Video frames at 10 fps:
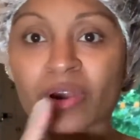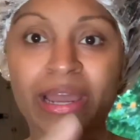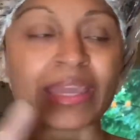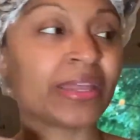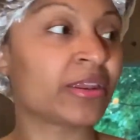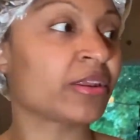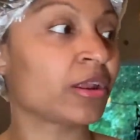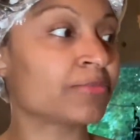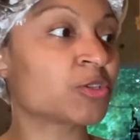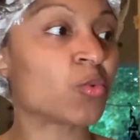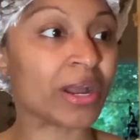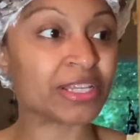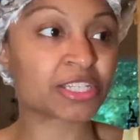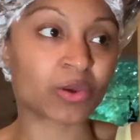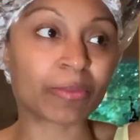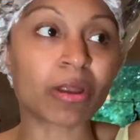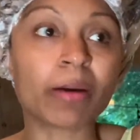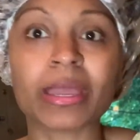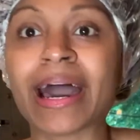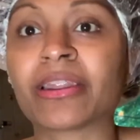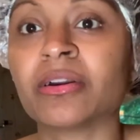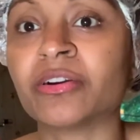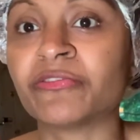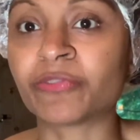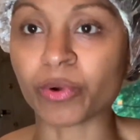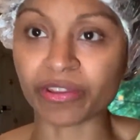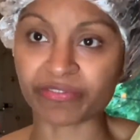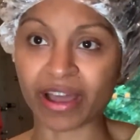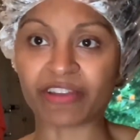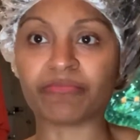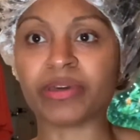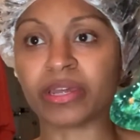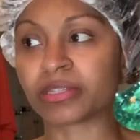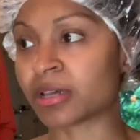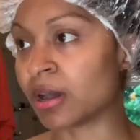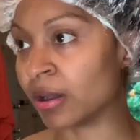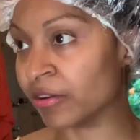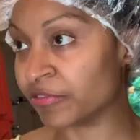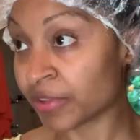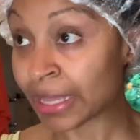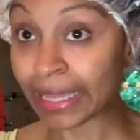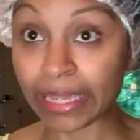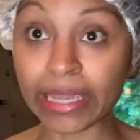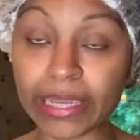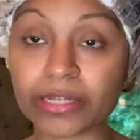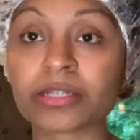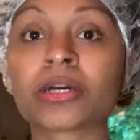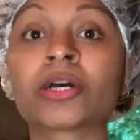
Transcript: I heated it up twice, so I probably had a good 45 minutes of heat.